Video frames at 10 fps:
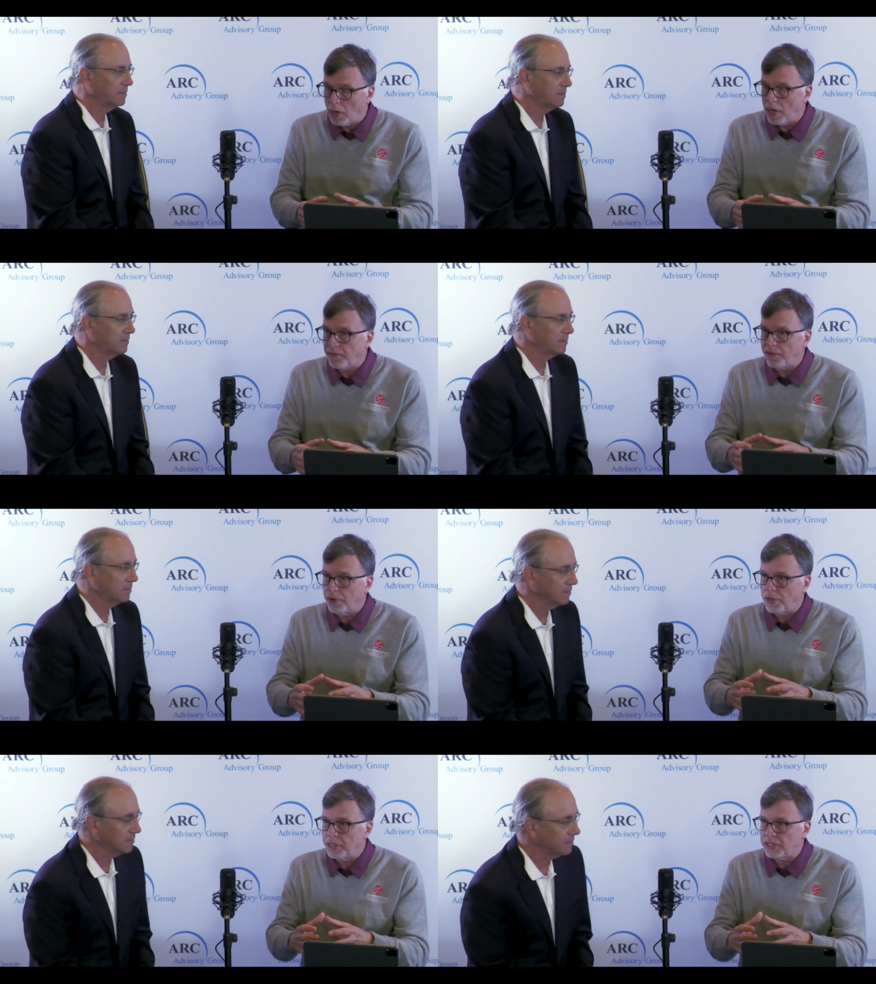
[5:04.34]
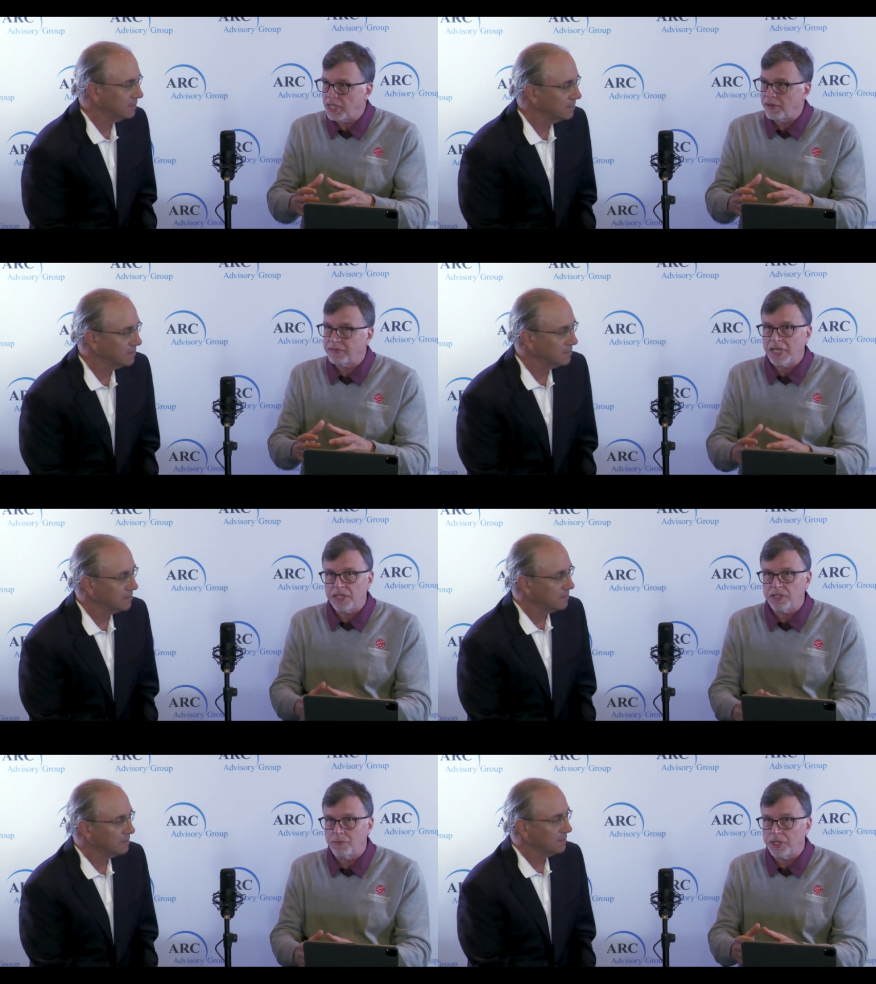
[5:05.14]
Speaker 1: offer a set of
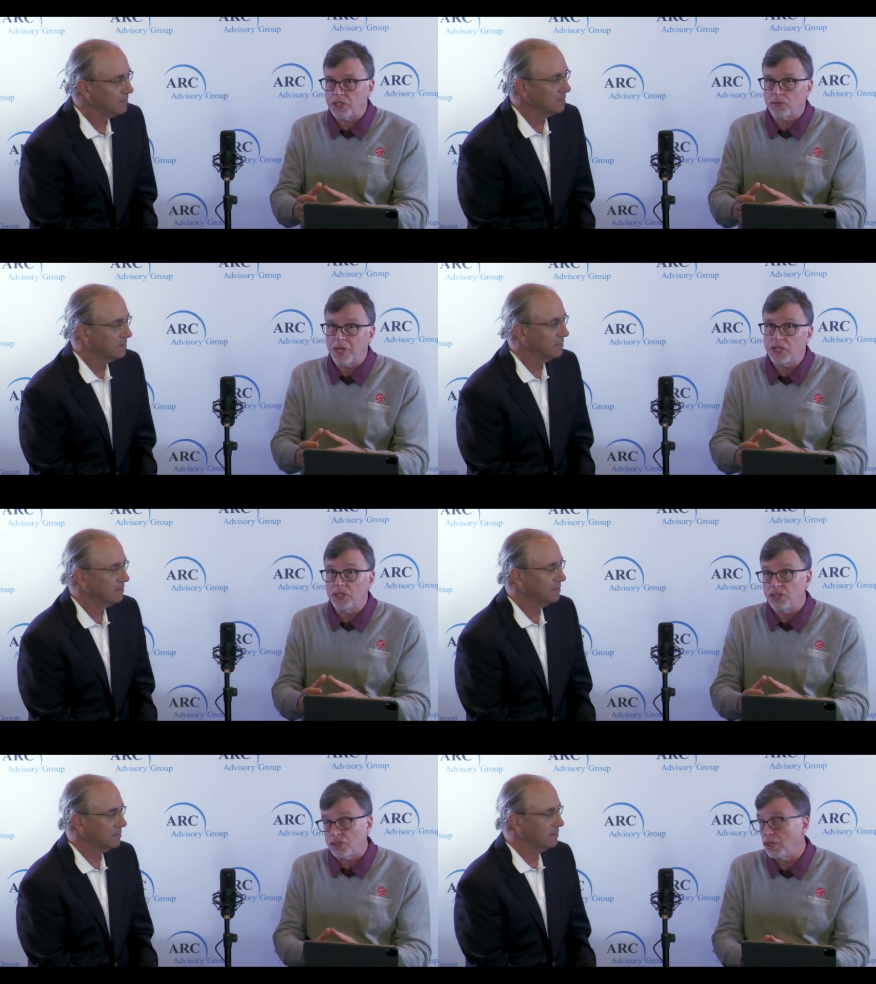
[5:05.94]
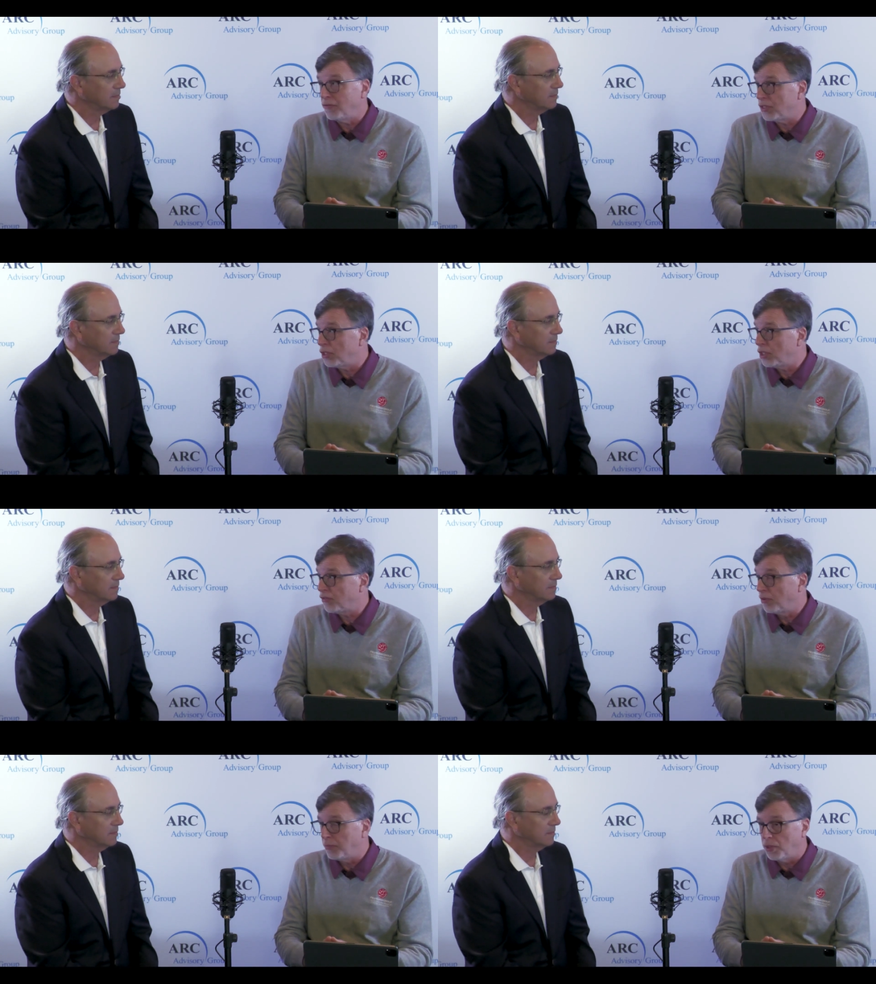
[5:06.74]
test and registration services
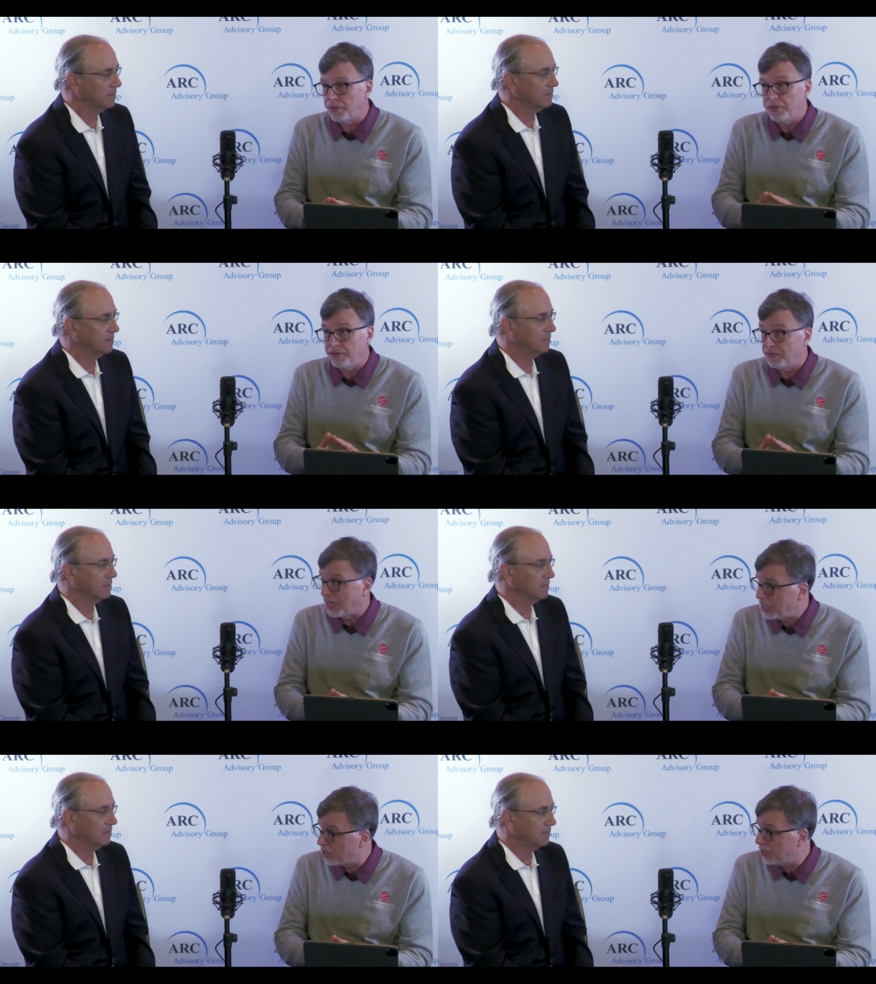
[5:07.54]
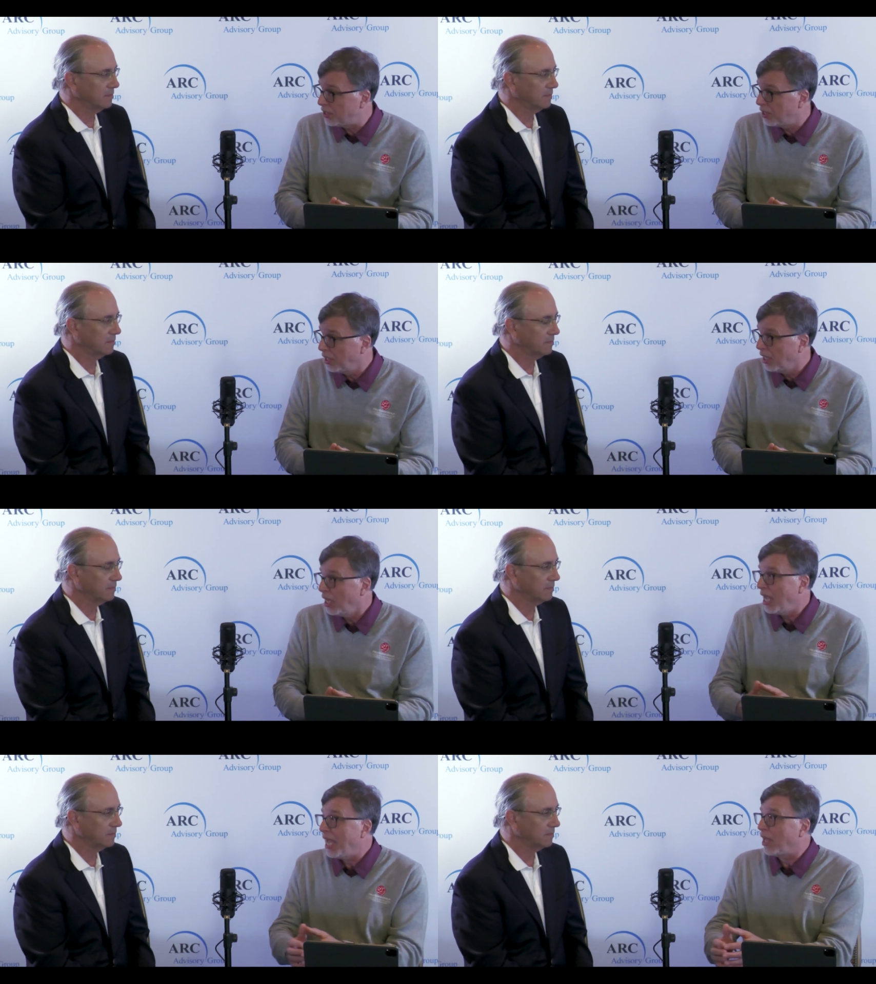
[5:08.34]
for both devices
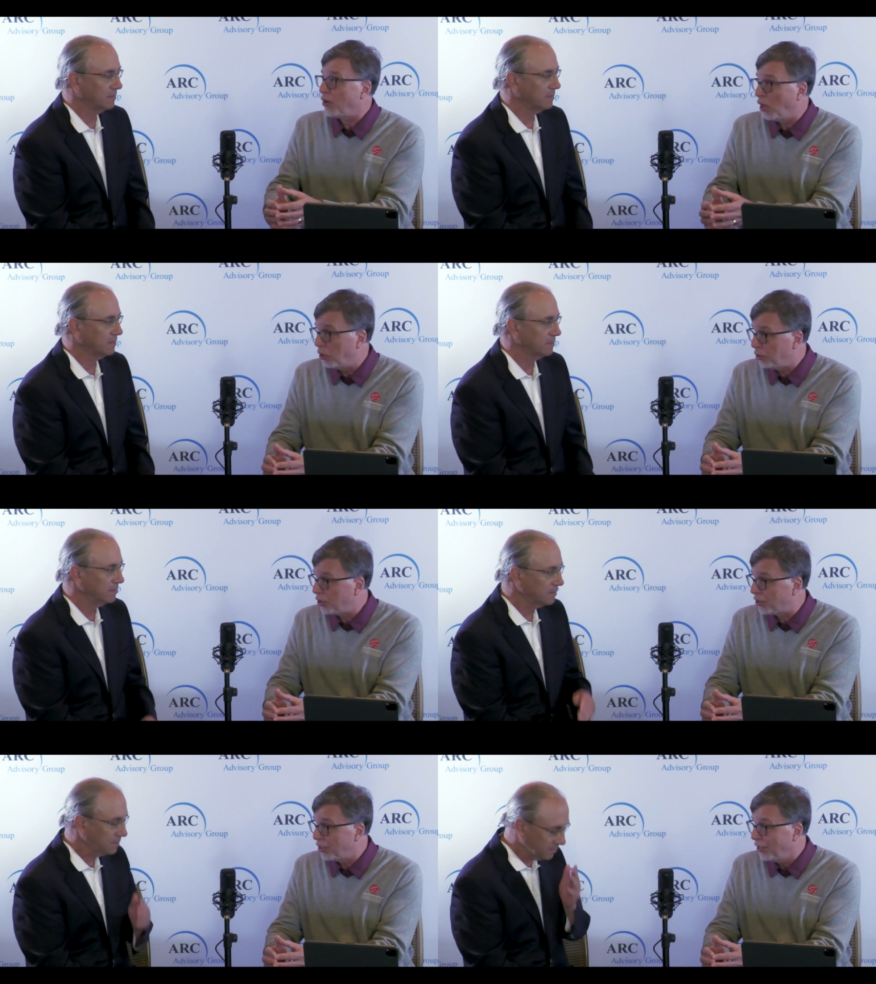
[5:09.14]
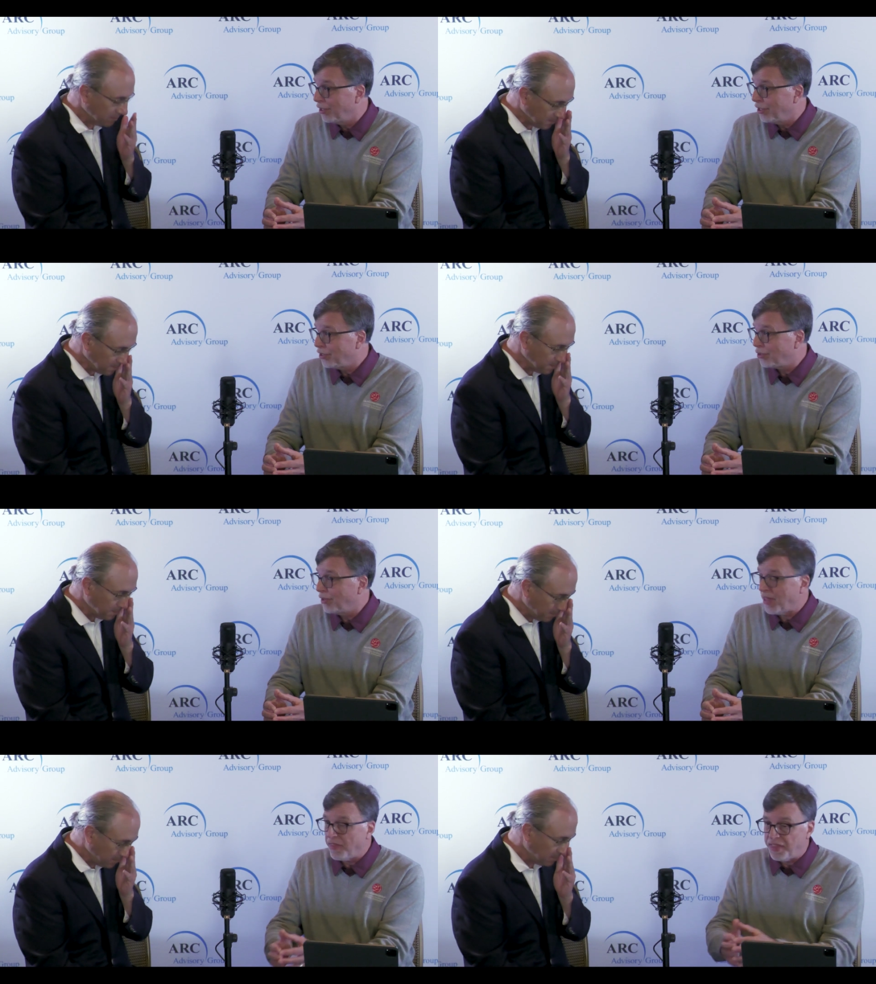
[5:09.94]
and hosts, mm-hmm. so
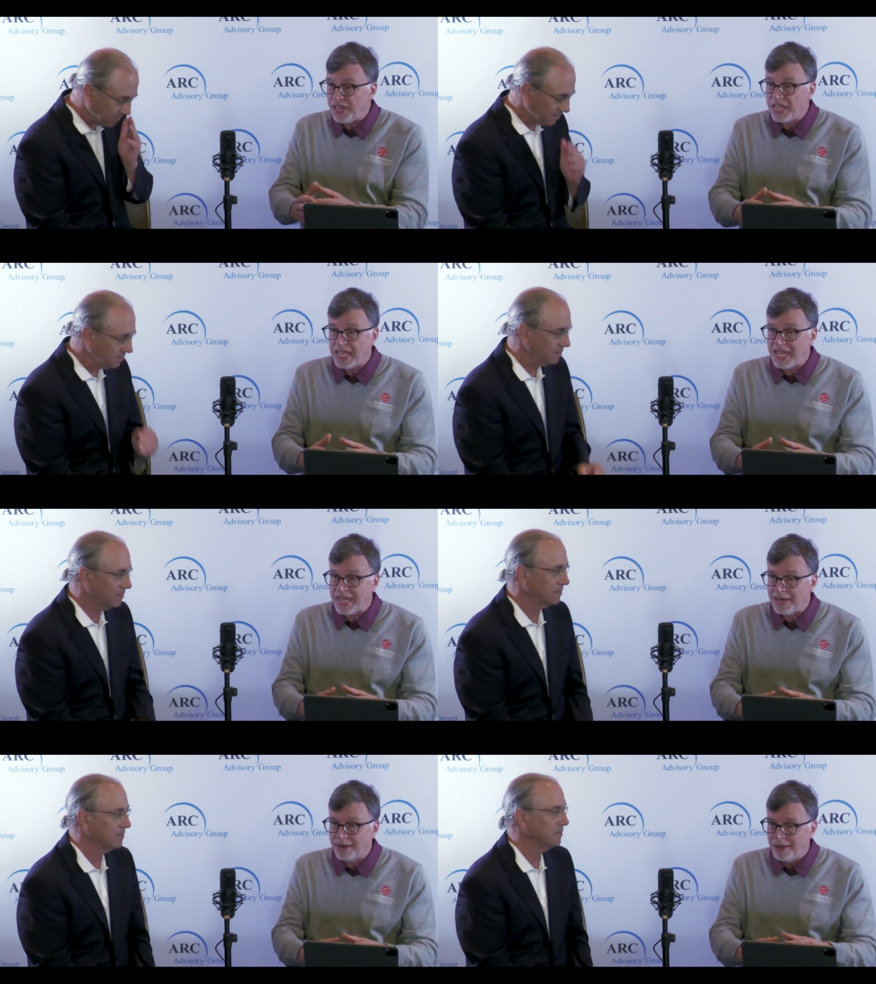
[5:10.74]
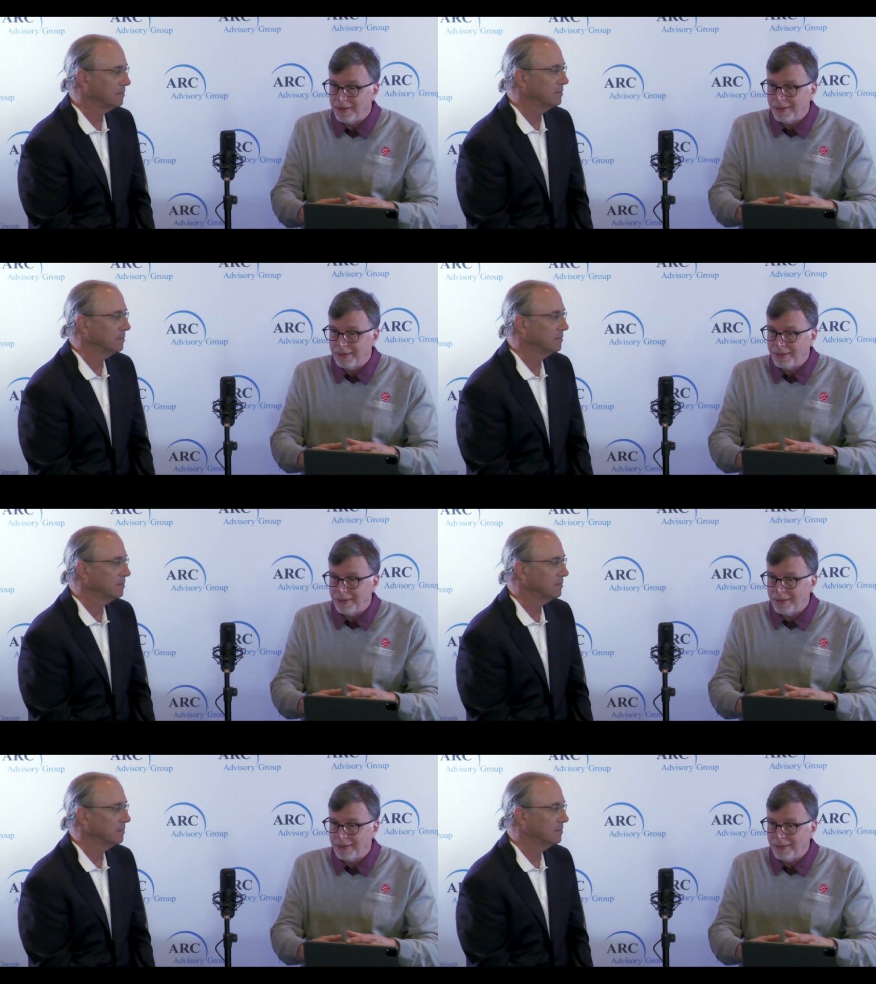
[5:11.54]
that they can